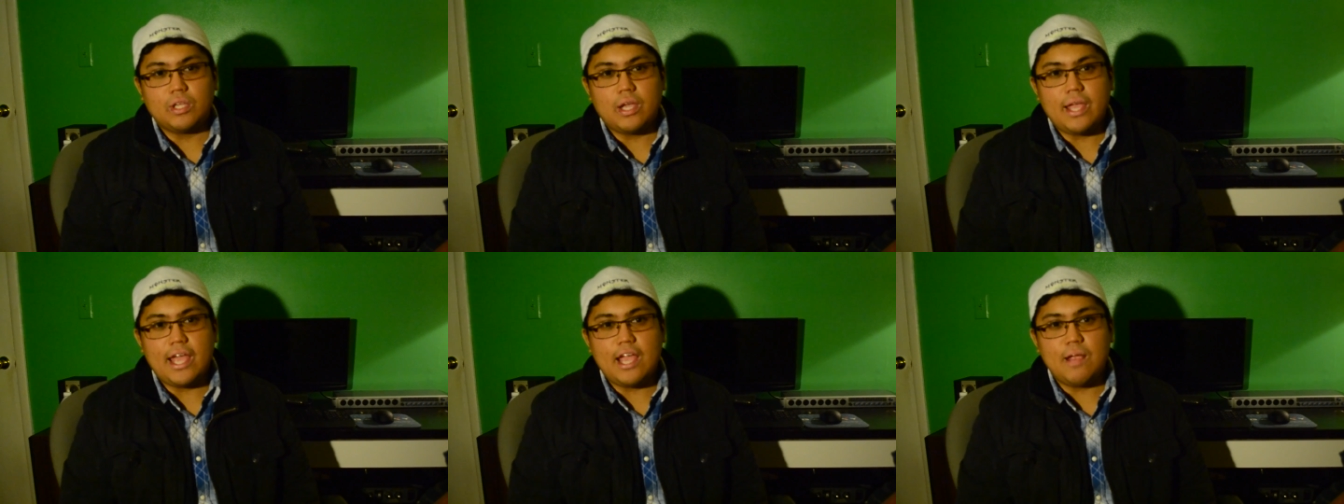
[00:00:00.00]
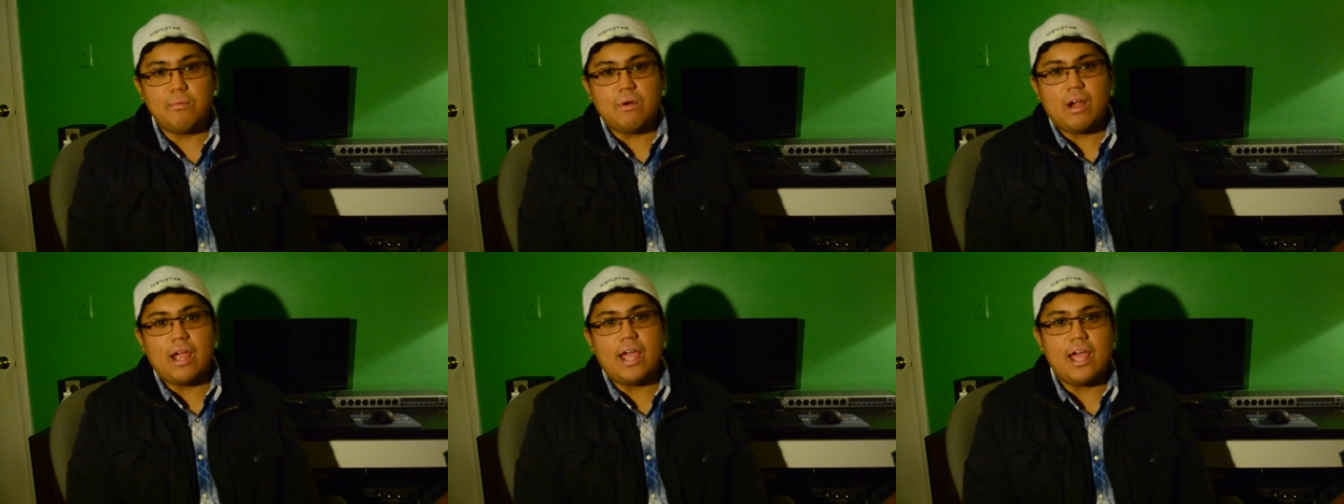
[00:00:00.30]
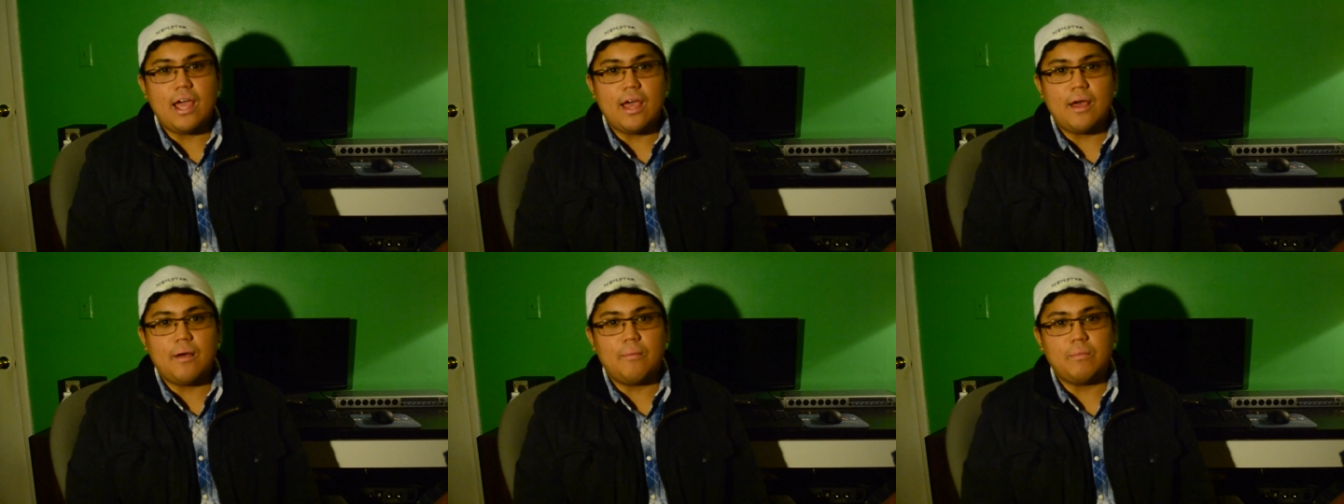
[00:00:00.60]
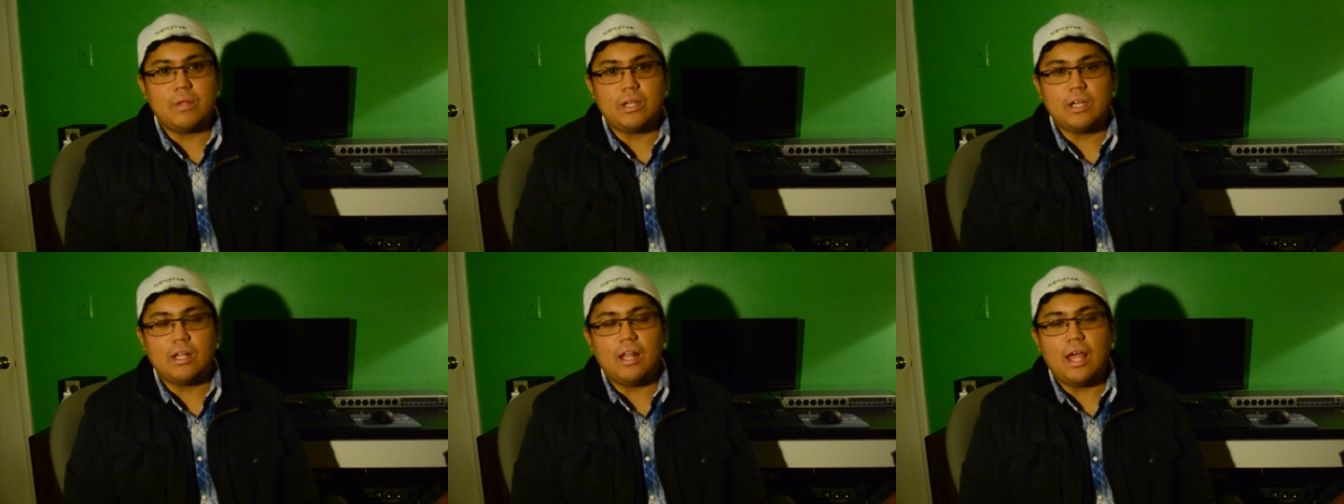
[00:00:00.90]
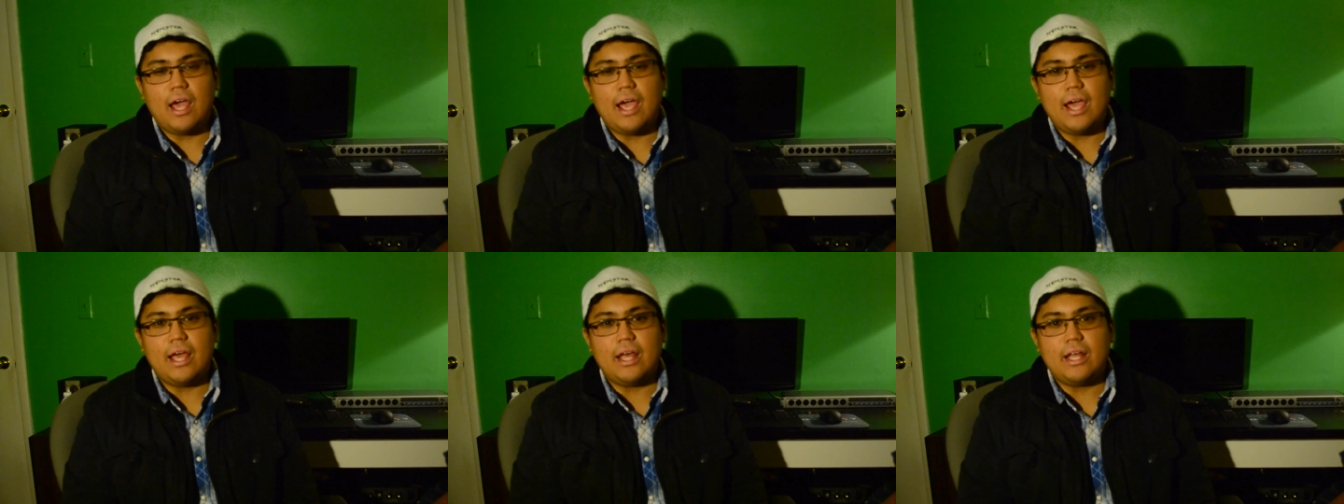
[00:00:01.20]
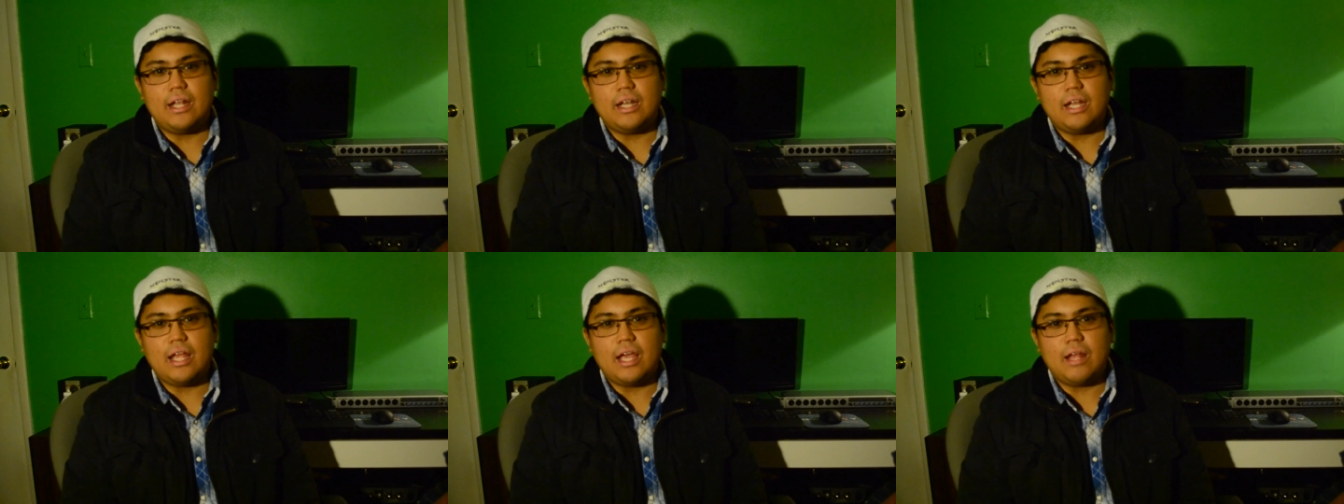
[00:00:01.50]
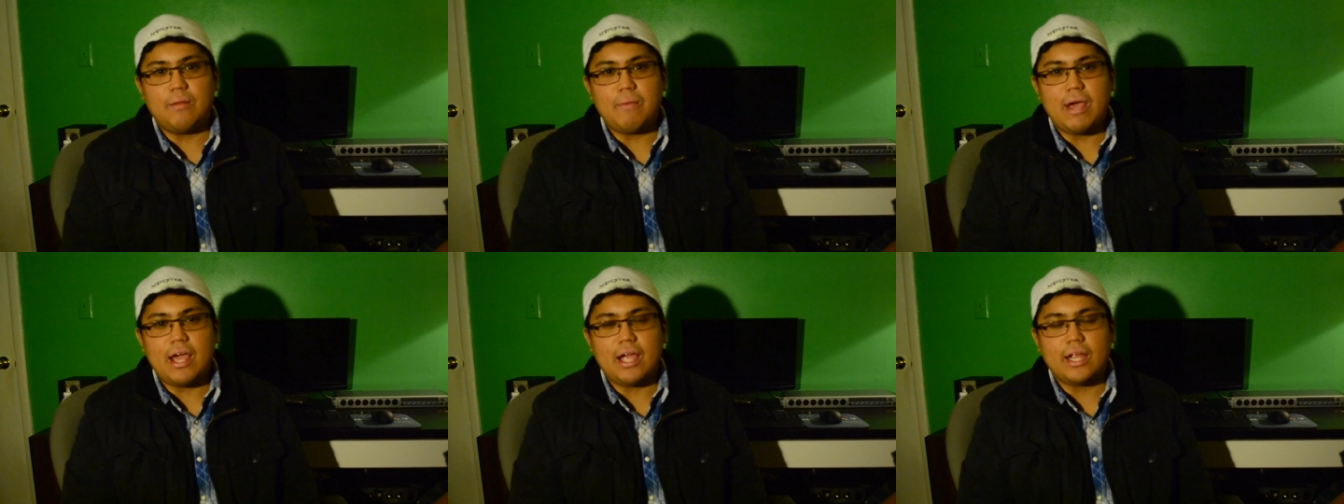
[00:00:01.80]
Abraham and Glenn
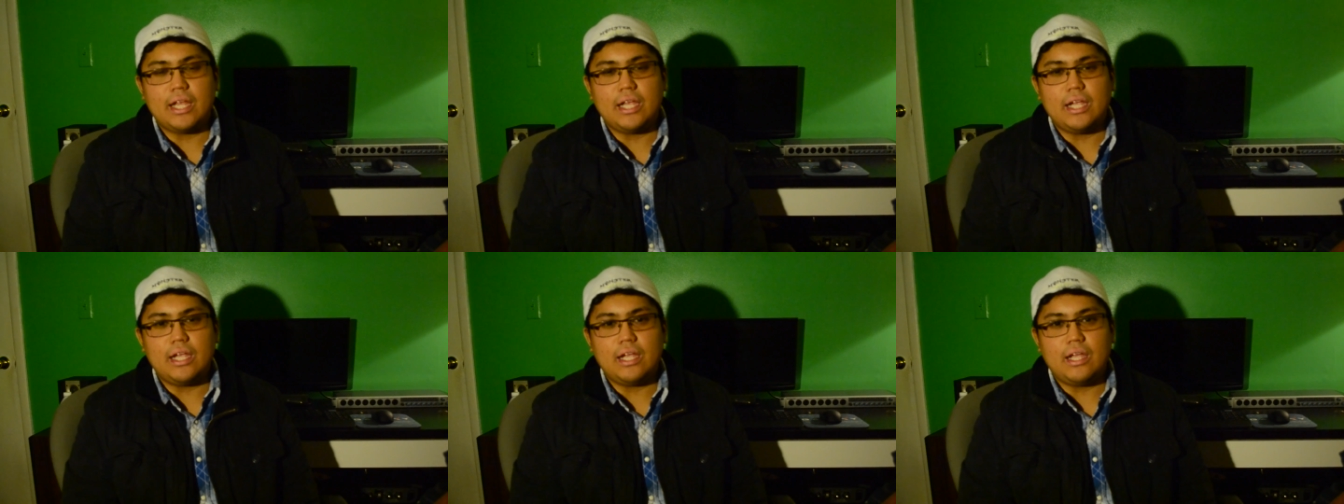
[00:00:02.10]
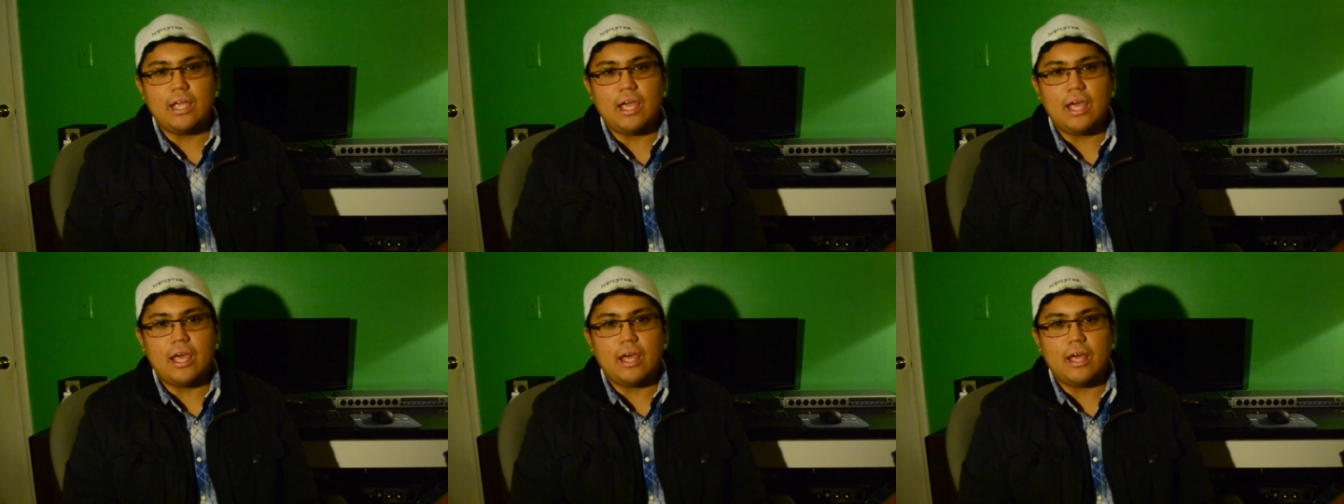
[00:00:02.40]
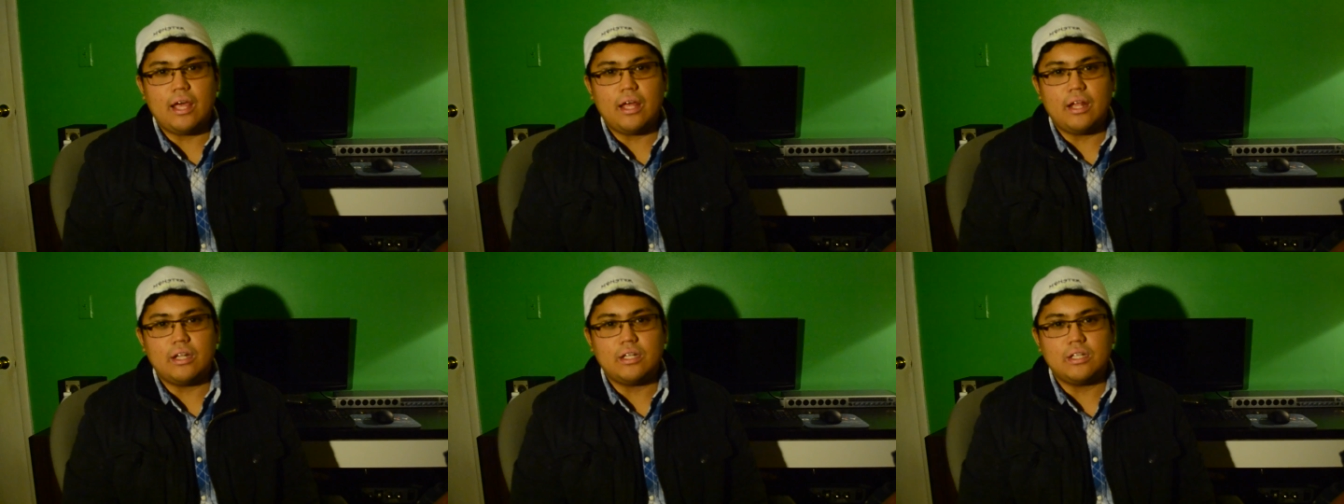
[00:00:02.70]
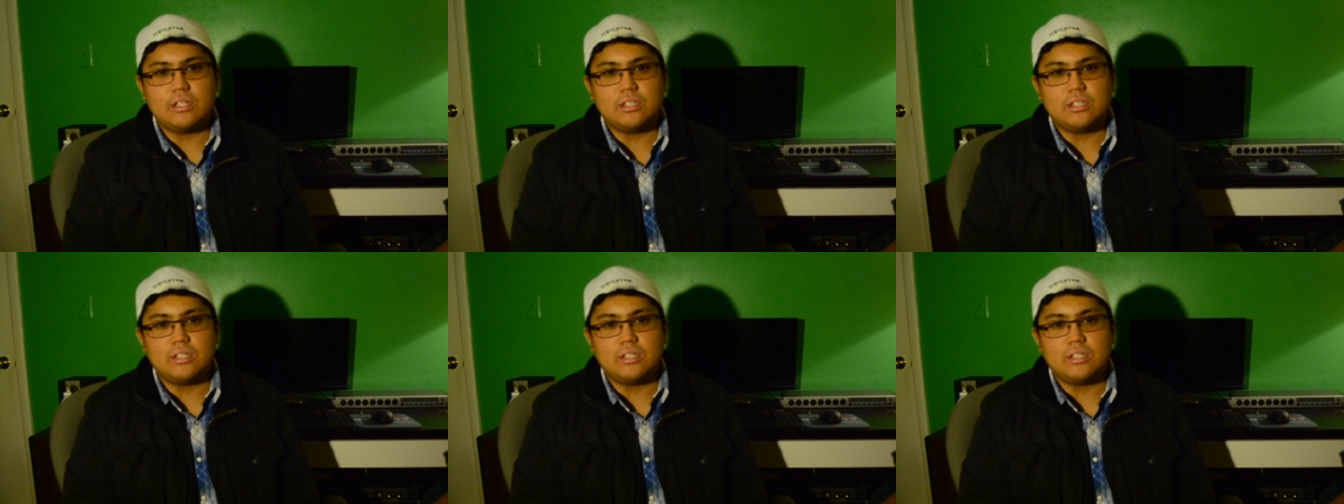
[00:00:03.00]
and Maggie and